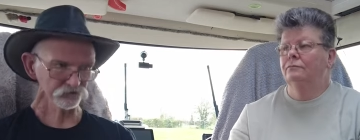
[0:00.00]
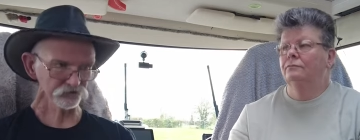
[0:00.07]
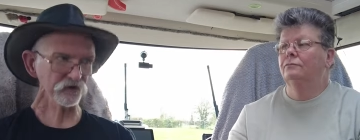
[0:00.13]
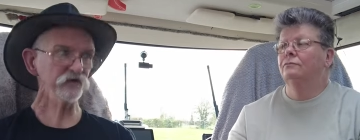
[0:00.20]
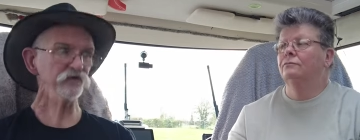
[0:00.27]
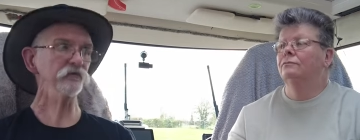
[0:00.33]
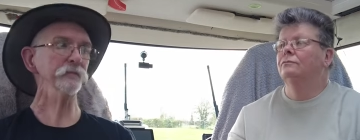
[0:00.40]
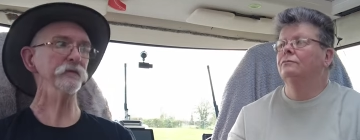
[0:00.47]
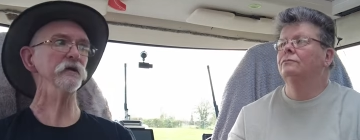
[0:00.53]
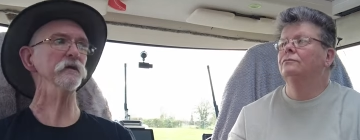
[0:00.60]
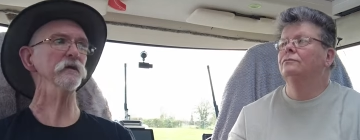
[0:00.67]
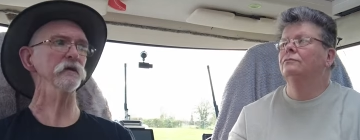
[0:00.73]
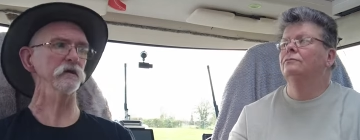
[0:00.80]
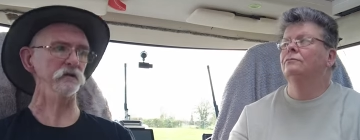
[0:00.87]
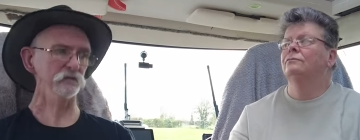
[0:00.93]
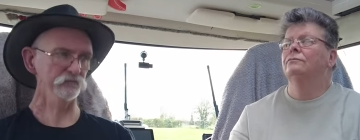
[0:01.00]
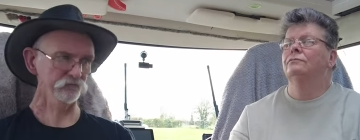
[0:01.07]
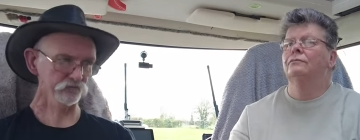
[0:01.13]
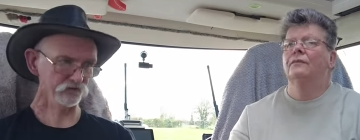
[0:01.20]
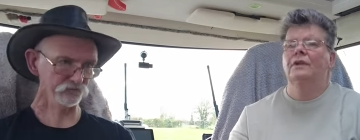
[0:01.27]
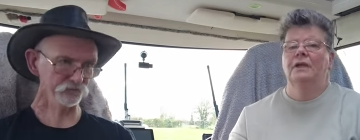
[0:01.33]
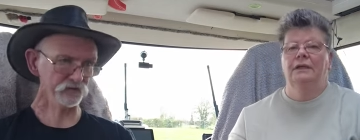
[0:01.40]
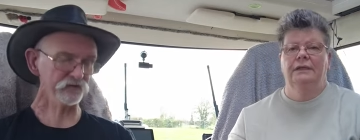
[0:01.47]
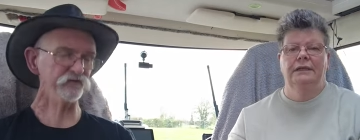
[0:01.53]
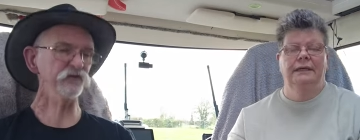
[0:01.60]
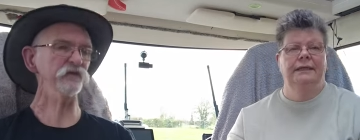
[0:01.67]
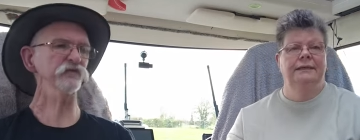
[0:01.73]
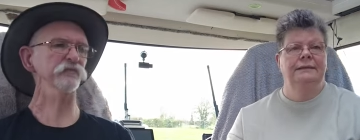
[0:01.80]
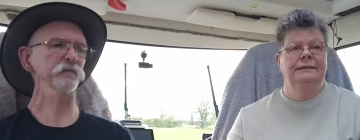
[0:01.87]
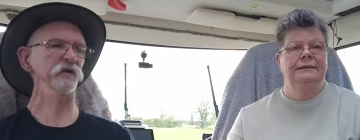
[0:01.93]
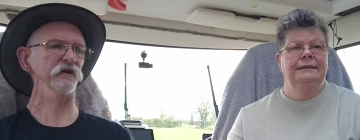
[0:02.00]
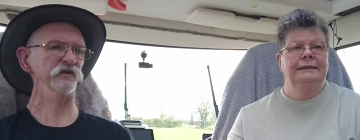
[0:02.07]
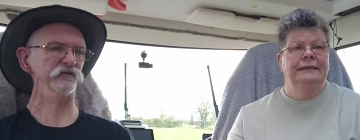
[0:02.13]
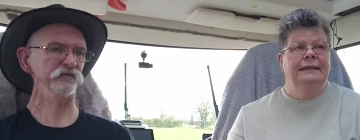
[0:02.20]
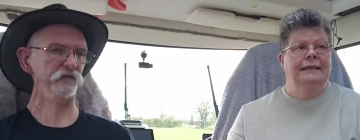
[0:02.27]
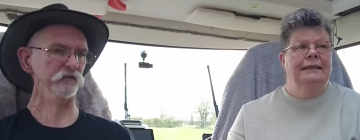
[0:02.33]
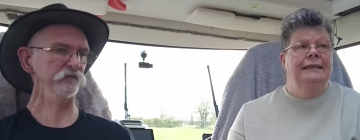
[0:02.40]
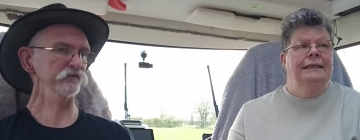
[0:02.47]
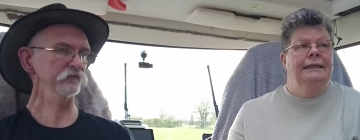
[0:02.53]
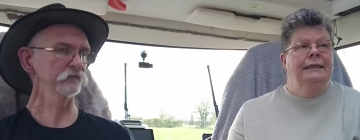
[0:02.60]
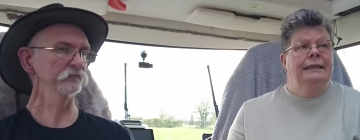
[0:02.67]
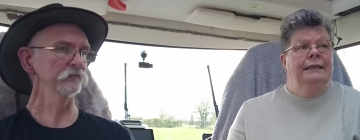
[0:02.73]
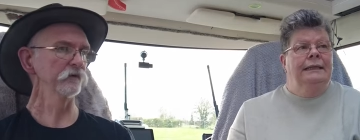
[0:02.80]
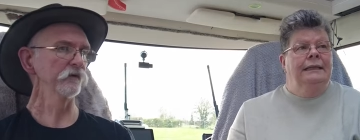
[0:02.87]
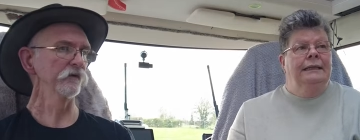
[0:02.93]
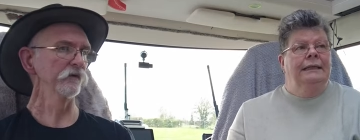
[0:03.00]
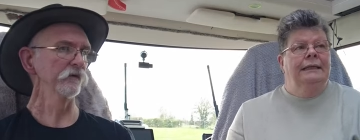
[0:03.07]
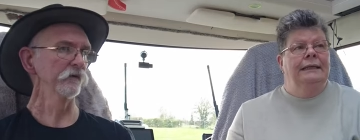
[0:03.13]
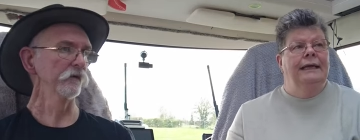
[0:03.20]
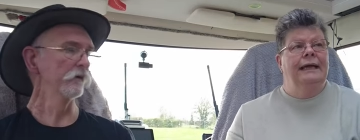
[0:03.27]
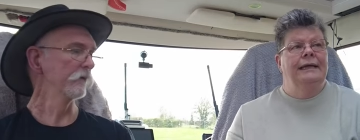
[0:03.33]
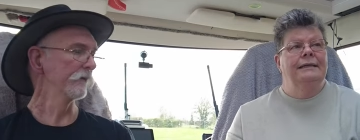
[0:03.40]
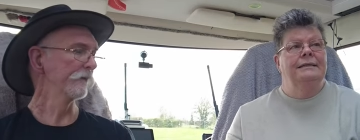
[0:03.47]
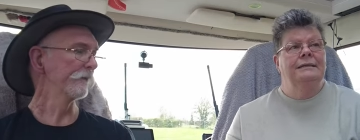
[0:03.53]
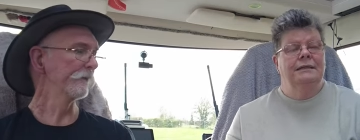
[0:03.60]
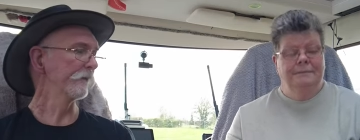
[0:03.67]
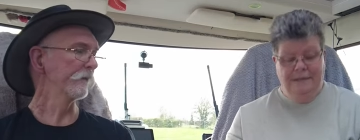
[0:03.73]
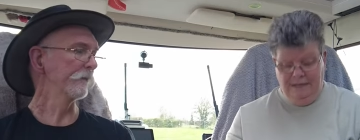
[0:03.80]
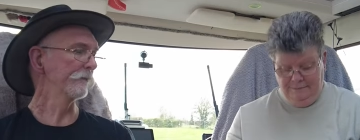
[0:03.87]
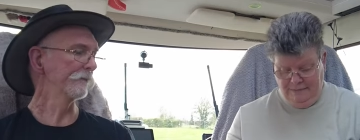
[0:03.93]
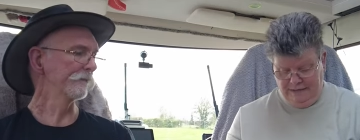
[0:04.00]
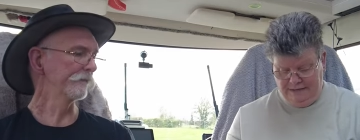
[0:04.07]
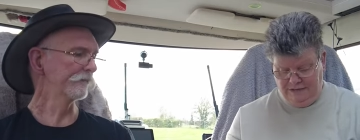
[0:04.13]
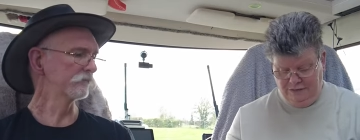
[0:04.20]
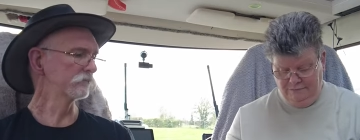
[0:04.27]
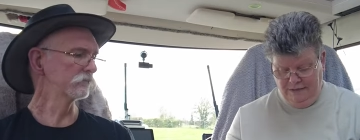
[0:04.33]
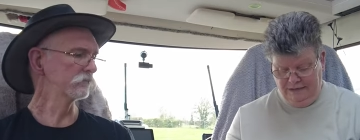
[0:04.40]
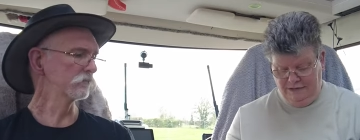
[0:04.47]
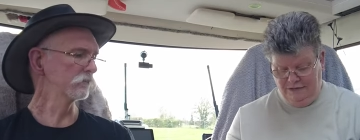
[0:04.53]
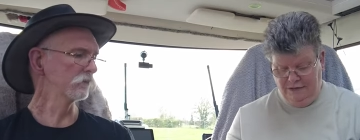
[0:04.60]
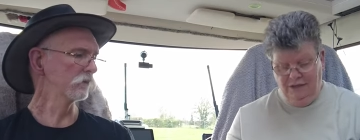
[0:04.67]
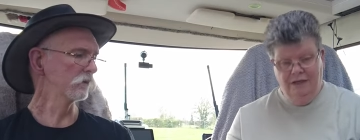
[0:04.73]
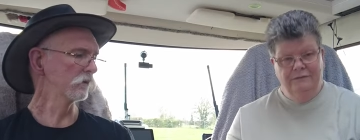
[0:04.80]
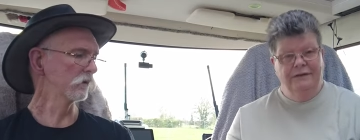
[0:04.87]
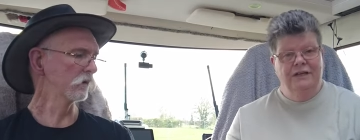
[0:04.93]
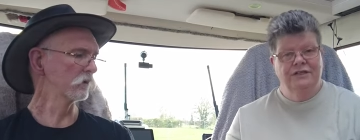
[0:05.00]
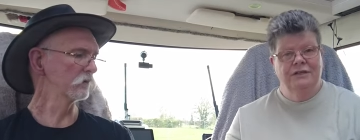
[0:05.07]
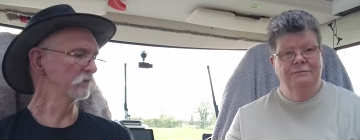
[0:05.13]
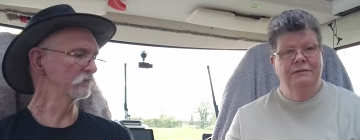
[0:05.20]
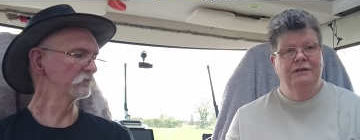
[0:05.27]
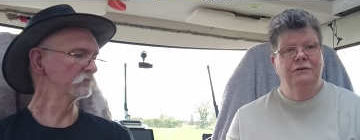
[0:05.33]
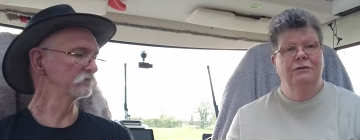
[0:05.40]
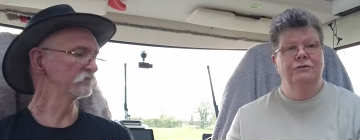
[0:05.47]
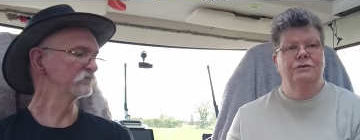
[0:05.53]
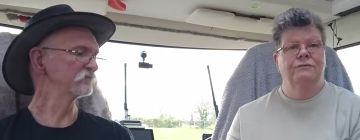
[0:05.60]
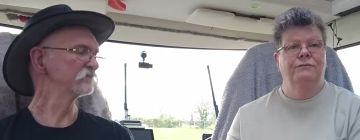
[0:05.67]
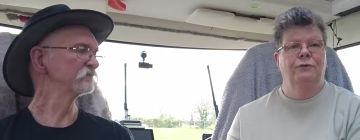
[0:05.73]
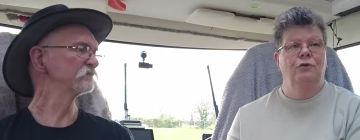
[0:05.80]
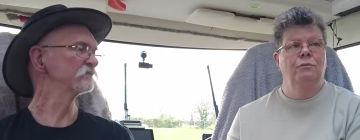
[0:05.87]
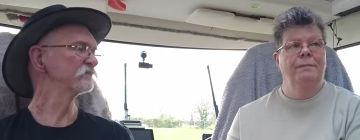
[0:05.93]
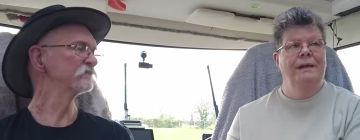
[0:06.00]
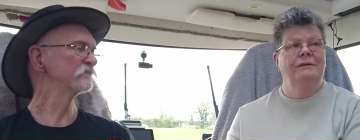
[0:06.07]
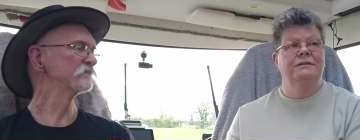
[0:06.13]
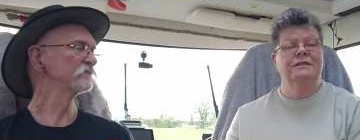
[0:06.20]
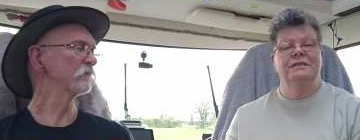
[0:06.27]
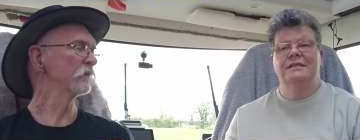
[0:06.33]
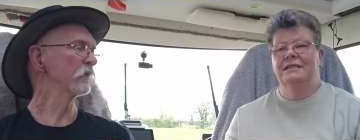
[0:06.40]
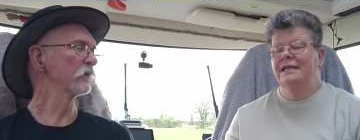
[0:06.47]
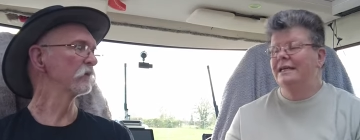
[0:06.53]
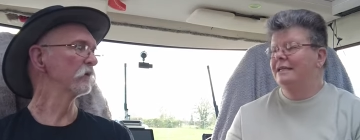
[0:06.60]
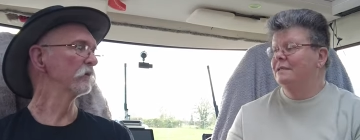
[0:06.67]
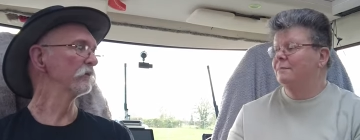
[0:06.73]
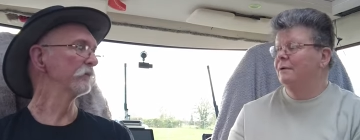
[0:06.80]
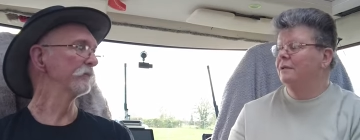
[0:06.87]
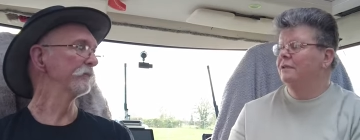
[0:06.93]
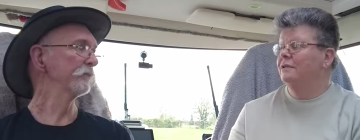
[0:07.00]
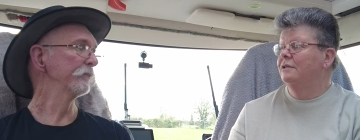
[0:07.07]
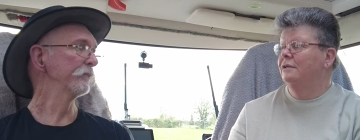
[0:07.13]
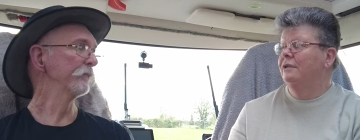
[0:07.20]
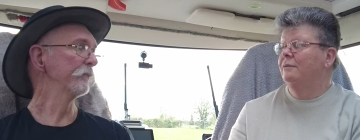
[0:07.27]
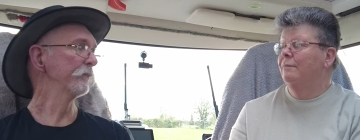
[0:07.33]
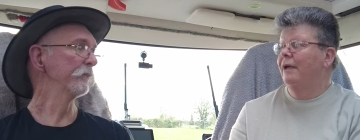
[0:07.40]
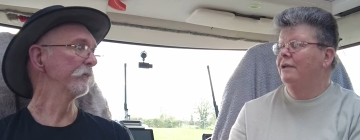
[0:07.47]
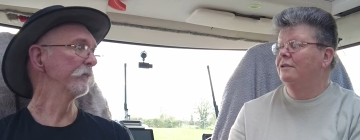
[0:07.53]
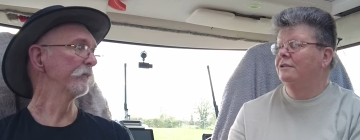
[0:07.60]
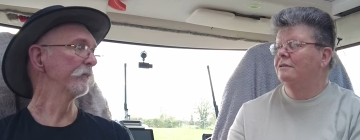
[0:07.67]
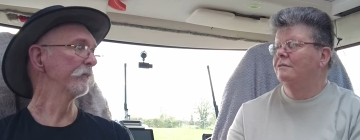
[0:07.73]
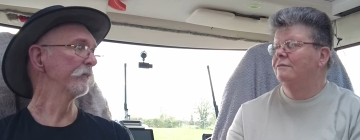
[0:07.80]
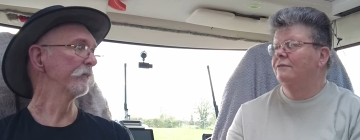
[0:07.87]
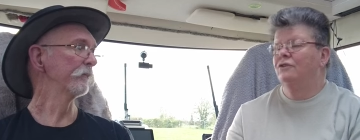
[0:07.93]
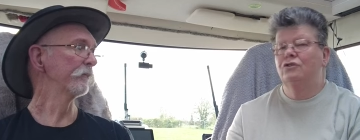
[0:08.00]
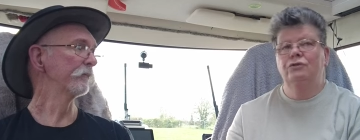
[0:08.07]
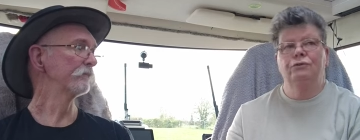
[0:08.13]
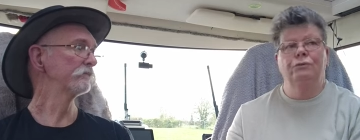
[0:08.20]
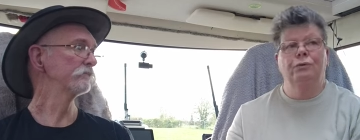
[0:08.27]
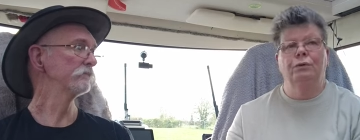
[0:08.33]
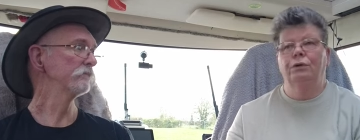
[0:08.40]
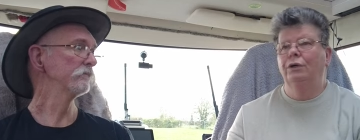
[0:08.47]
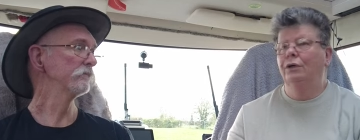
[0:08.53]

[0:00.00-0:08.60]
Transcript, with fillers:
Speaker 1: Jenny's a big girl. There's plenty yeah. of space for us.
Speaker 2: Yes, I mean it makes you it makes you laugh actually. We've got four belted seats, but there's only bed for two.